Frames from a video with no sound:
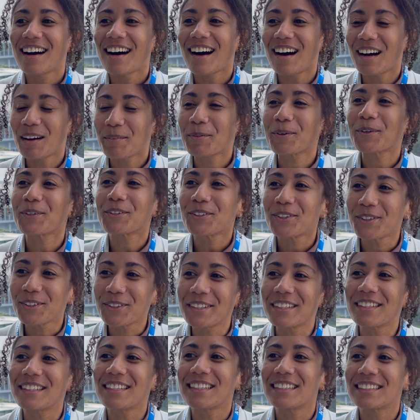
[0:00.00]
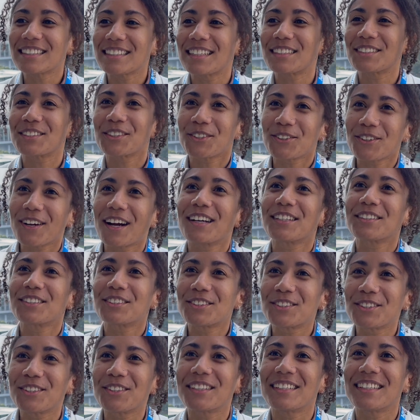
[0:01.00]
opportunities as a grad
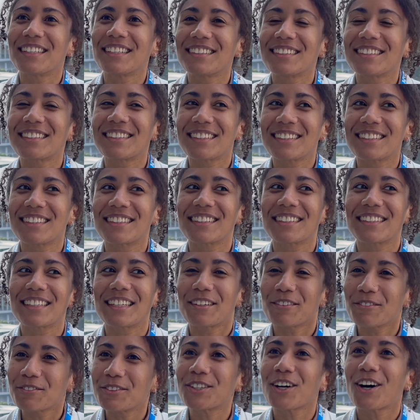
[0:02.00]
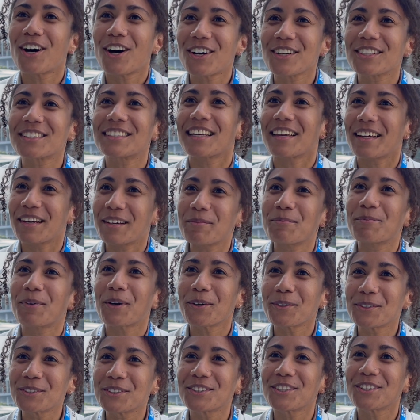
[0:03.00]
student to give talks and
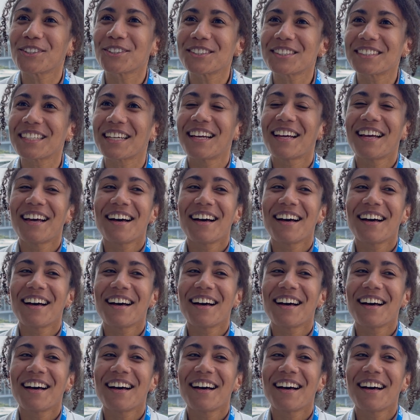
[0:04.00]
posters.